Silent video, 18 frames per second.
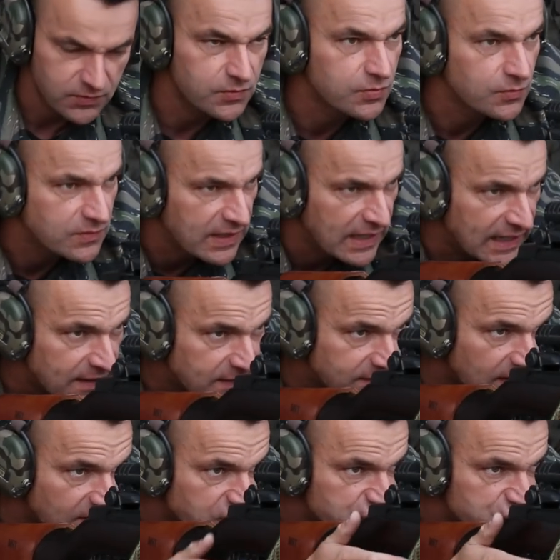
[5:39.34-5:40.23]
to take
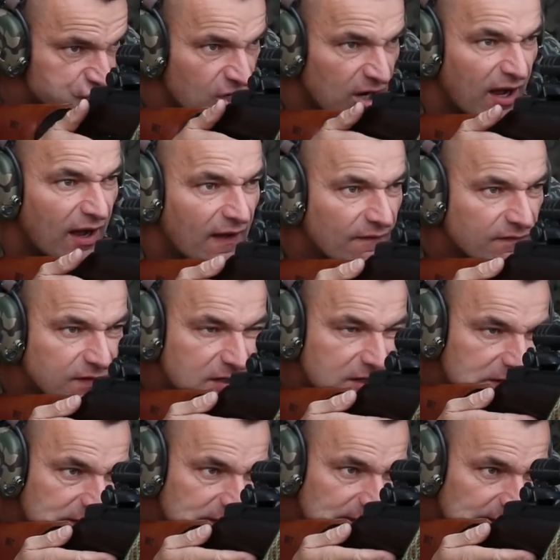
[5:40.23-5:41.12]
that shot
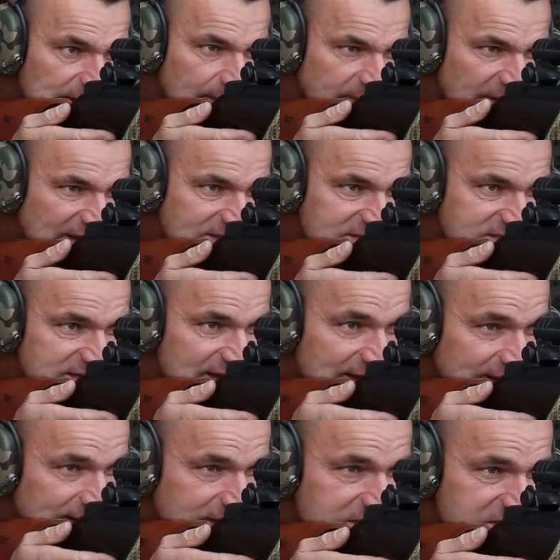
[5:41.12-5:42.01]
i'm not
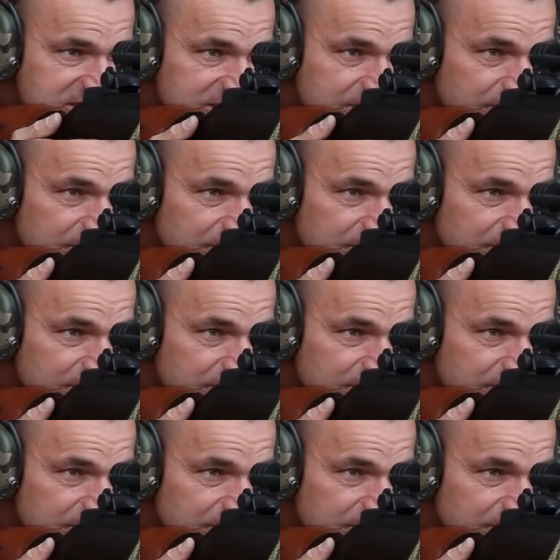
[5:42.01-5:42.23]
saying it's